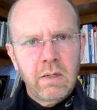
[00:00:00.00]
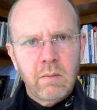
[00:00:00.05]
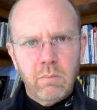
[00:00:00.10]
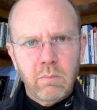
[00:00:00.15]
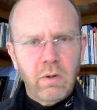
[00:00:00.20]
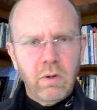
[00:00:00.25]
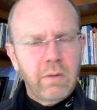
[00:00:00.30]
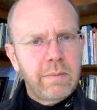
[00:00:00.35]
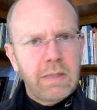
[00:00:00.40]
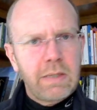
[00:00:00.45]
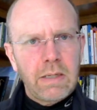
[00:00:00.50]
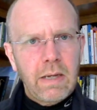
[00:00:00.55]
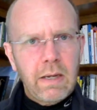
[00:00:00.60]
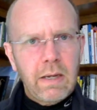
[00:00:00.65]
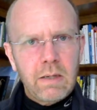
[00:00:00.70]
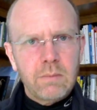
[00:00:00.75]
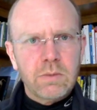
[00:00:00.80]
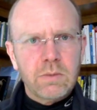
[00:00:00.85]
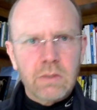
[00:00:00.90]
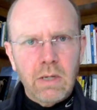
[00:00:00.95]
bromine
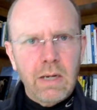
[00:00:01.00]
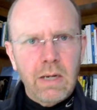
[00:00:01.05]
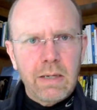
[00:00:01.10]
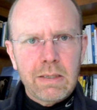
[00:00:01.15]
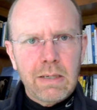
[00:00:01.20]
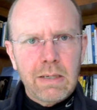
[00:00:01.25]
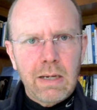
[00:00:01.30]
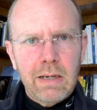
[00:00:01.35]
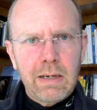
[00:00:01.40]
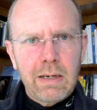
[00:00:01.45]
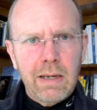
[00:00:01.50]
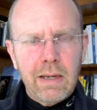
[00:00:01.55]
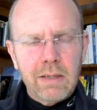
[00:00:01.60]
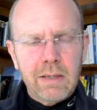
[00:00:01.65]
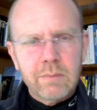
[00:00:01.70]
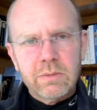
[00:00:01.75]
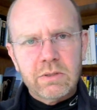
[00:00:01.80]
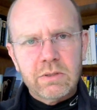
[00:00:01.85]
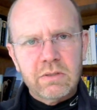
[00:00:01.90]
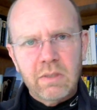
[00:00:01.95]
atoms or iodine
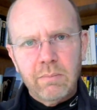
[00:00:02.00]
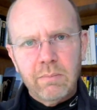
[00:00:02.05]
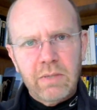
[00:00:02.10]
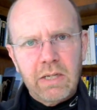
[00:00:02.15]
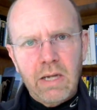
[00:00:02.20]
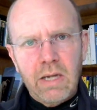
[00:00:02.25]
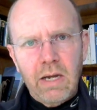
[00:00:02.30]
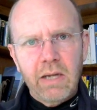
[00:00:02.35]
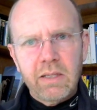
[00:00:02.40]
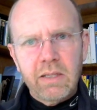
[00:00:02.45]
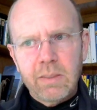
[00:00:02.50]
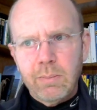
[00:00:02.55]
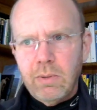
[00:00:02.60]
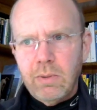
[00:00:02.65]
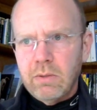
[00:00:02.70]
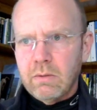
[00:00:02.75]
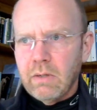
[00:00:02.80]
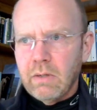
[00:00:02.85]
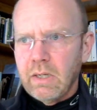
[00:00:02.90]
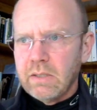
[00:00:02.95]
atoms or something highly
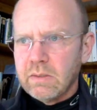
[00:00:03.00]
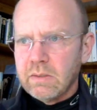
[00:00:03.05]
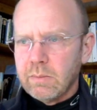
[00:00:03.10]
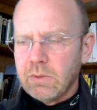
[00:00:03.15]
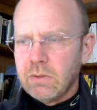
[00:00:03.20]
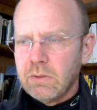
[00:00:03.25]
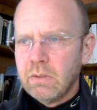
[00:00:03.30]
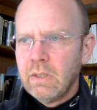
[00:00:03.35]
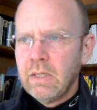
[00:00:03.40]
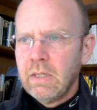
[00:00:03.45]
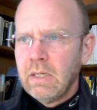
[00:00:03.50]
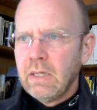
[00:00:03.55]
polarizable,